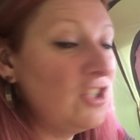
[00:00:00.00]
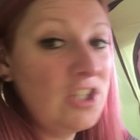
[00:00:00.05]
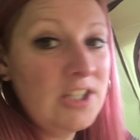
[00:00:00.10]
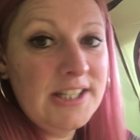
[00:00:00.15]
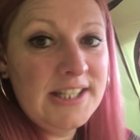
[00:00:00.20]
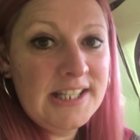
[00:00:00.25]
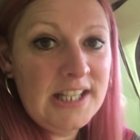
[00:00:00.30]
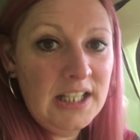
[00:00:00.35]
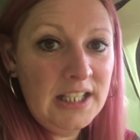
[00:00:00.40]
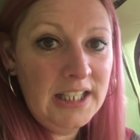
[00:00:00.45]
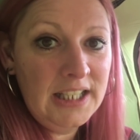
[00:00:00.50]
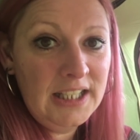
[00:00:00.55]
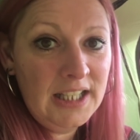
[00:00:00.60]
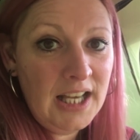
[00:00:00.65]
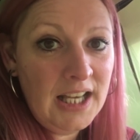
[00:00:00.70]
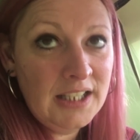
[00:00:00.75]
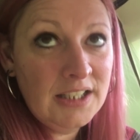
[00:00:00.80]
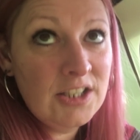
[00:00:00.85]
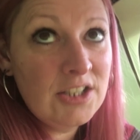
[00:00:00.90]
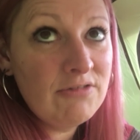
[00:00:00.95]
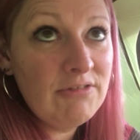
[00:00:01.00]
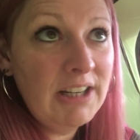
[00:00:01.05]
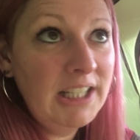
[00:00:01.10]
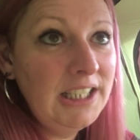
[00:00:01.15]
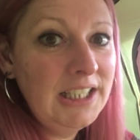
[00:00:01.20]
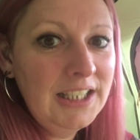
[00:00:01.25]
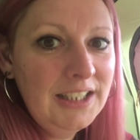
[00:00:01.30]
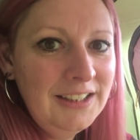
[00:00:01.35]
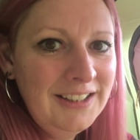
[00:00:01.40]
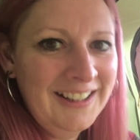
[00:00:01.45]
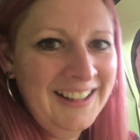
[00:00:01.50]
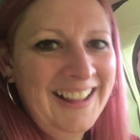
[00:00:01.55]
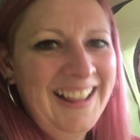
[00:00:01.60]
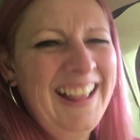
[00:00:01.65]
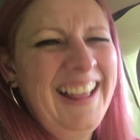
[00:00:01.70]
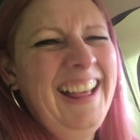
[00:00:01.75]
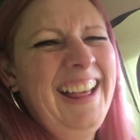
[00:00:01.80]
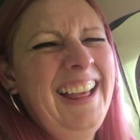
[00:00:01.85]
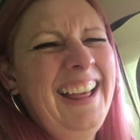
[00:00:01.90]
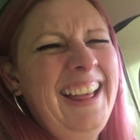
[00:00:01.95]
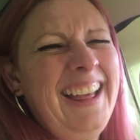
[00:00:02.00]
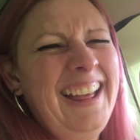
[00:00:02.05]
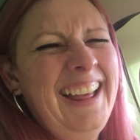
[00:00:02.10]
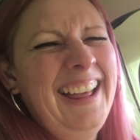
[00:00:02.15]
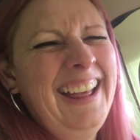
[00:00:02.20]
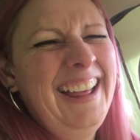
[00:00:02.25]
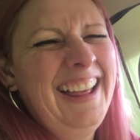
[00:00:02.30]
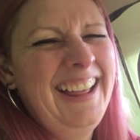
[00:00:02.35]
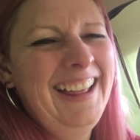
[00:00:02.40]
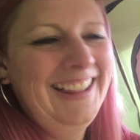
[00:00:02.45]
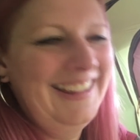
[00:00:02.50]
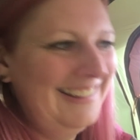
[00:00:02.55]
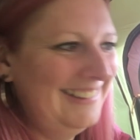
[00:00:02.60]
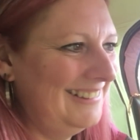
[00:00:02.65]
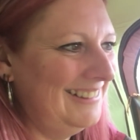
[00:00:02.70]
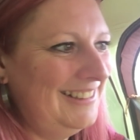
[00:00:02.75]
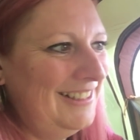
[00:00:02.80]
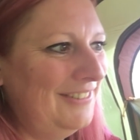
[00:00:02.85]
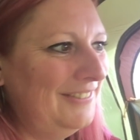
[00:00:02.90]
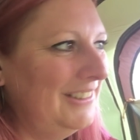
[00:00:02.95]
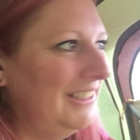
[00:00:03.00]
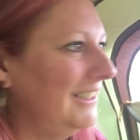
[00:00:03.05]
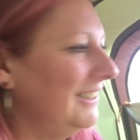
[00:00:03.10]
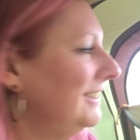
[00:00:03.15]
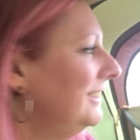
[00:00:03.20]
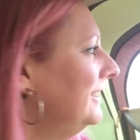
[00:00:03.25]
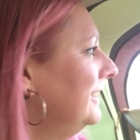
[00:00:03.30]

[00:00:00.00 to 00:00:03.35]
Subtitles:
just sunny and raining. Love it.